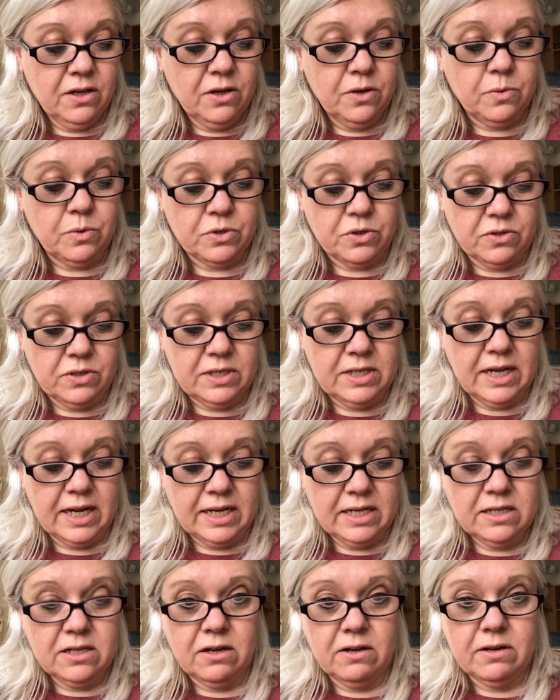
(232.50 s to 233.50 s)
was on
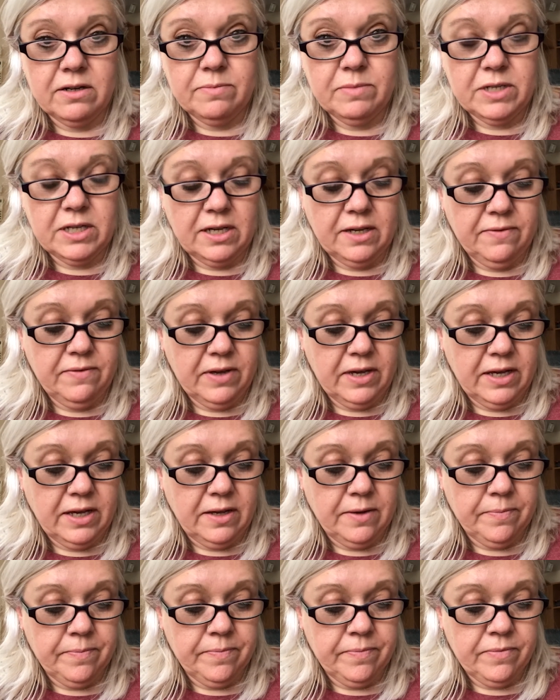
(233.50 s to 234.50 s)
daytime
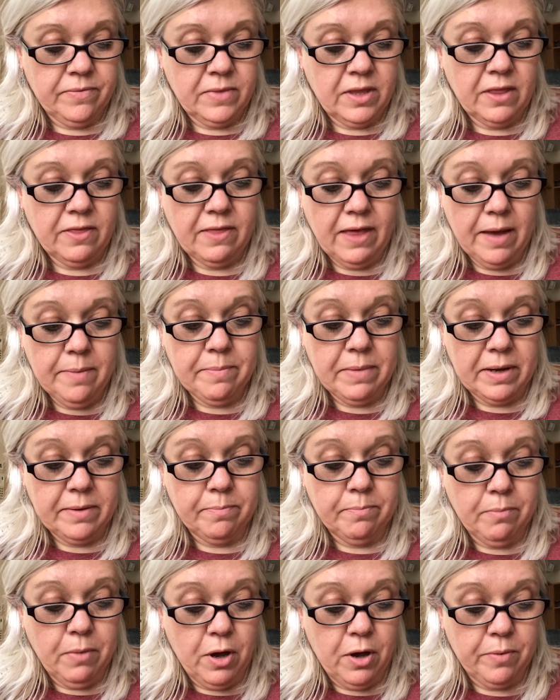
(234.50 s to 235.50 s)
TV. That meant
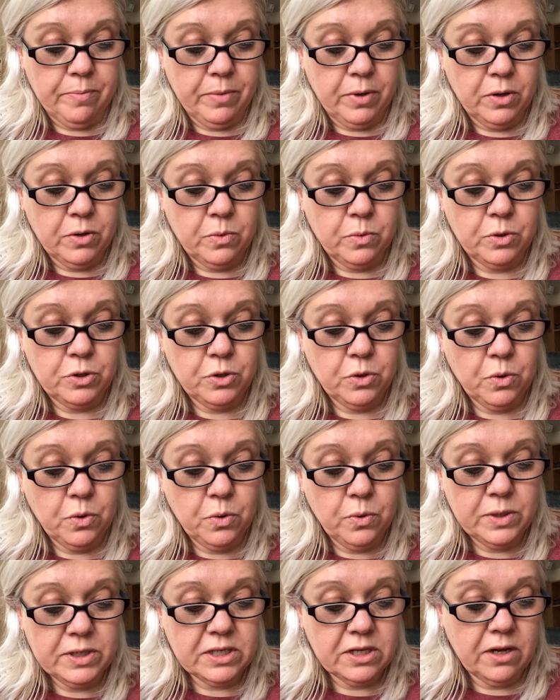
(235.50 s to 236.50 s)
Mum would
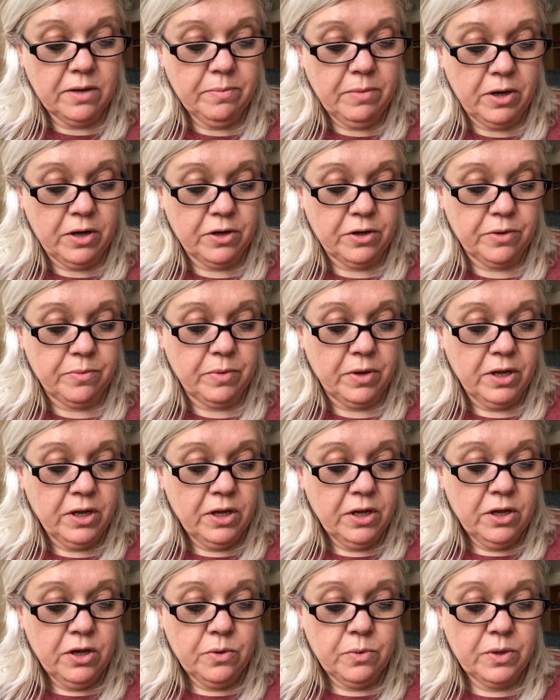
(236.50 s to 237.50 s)
always come home
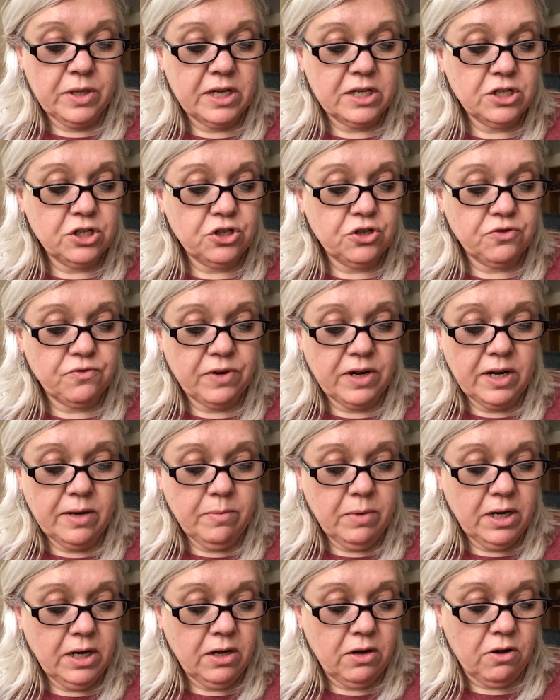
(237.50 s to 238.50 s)
with
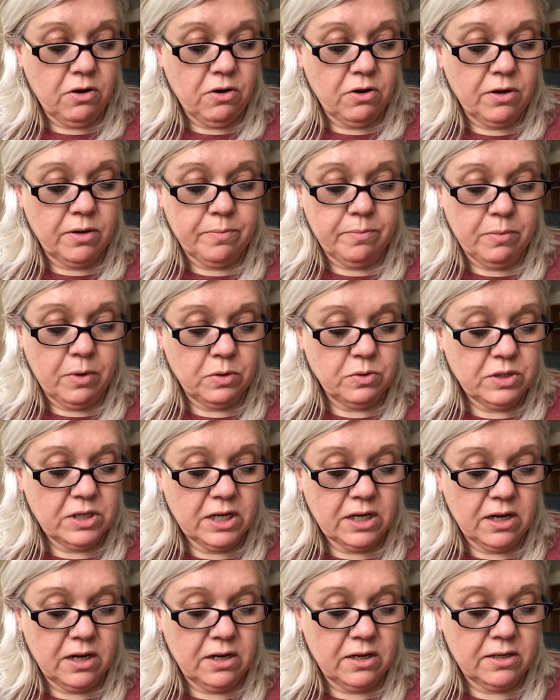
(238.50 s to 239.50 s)
extremely long,
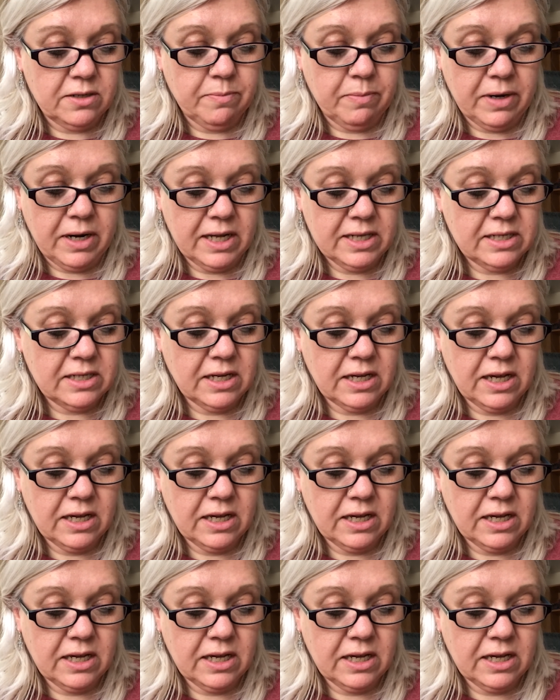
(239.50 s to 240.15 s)
multicoloured plastic